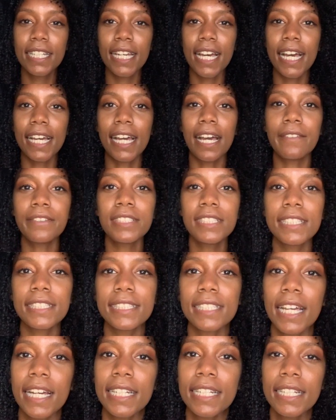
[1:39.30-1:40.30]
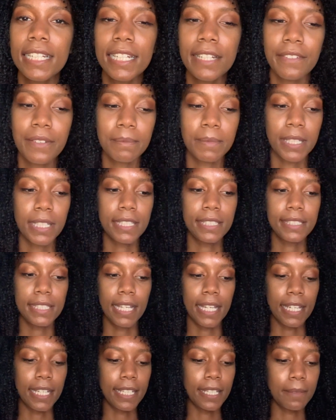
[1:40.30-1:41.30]
I haven't decided if I'm gonna
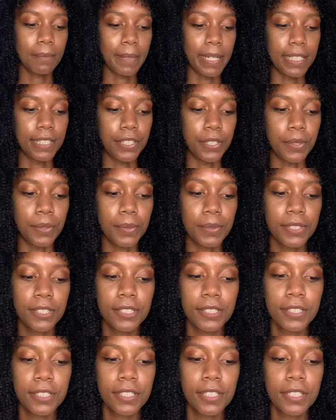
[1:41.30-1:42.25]
take my notes